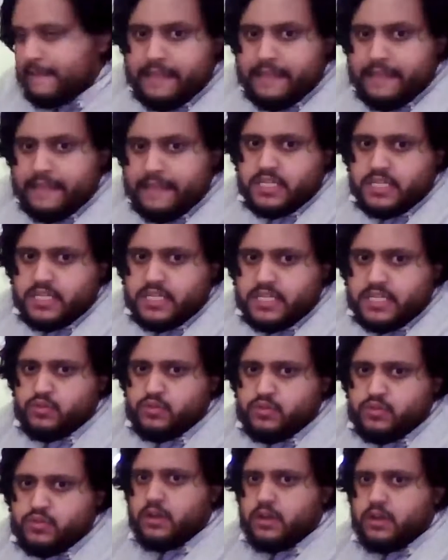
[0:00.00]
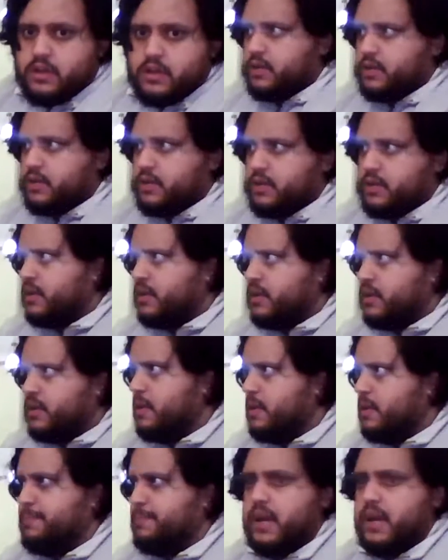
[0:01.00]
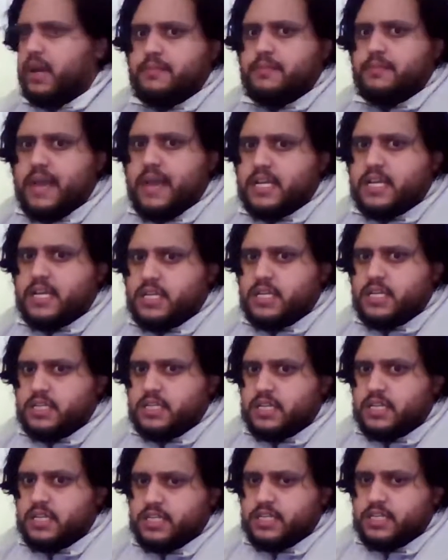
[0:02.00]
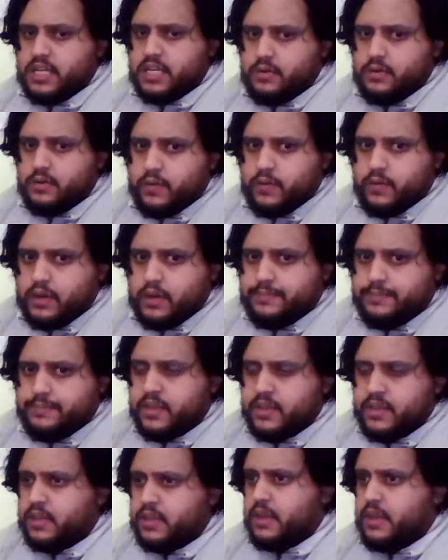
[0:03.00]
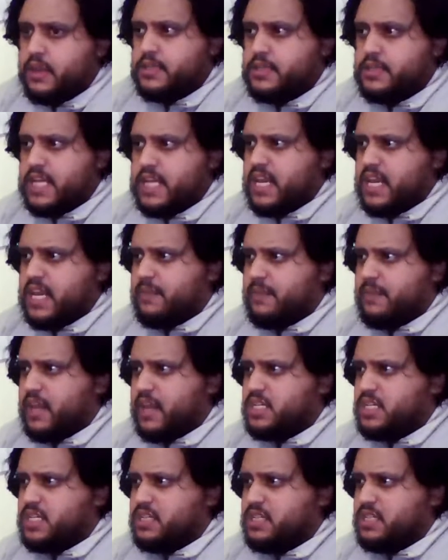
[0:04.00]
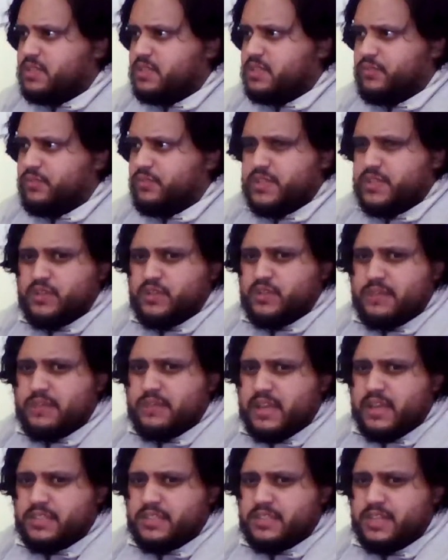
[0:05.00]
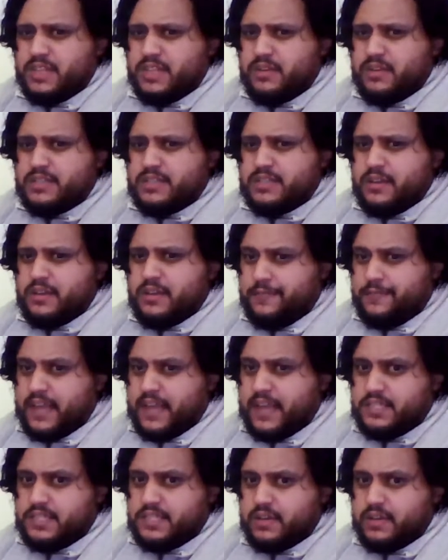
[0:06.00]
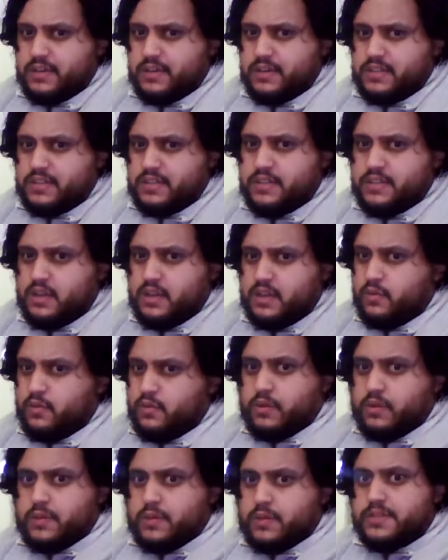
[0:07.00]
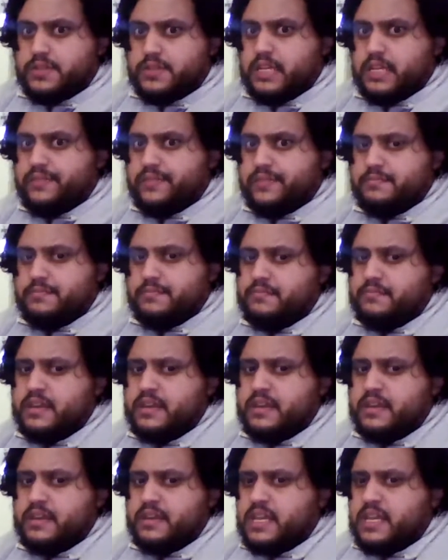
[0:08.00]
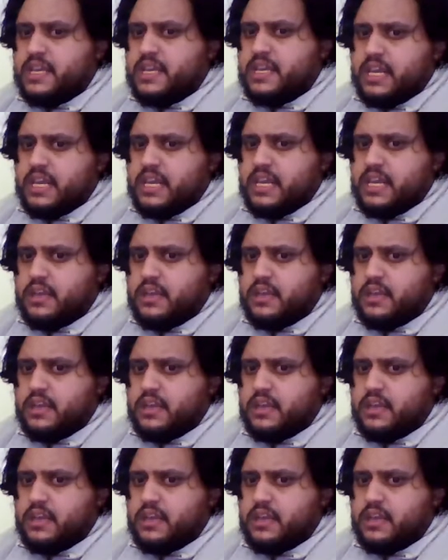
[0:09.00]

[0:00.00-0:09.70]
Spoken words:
That's another drama on its own. The button mashes incident where Jan Animations was trying to make a fan series, where he wasn't even getting any